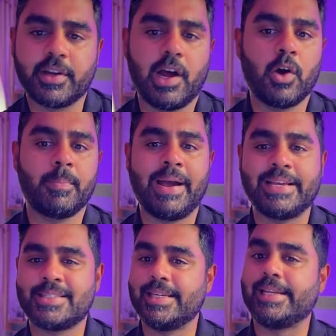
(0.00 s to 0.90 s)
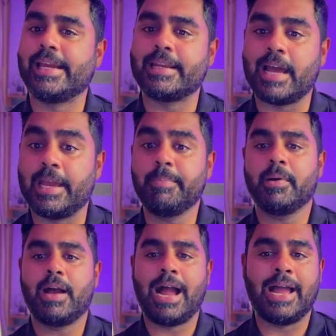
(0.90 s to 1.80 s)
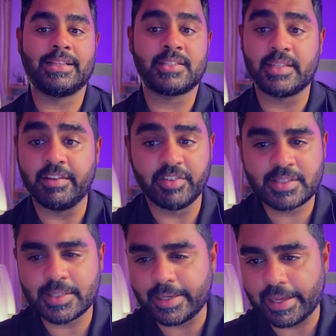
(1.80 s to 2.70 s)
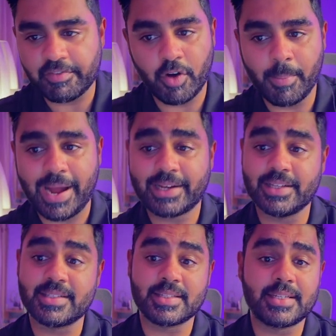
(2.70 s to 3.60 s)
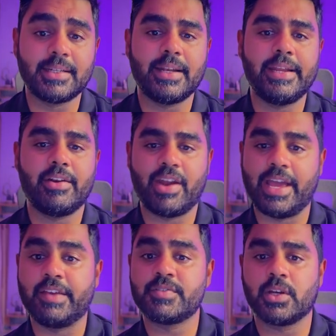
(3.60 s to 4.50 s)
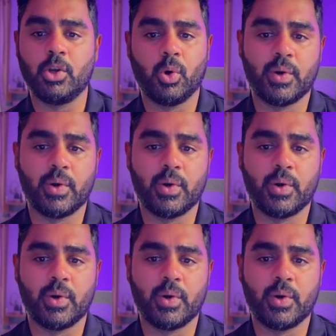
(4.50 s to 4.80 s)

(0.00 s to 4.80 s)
out by CTA type and see which CTA format consistently drives a lower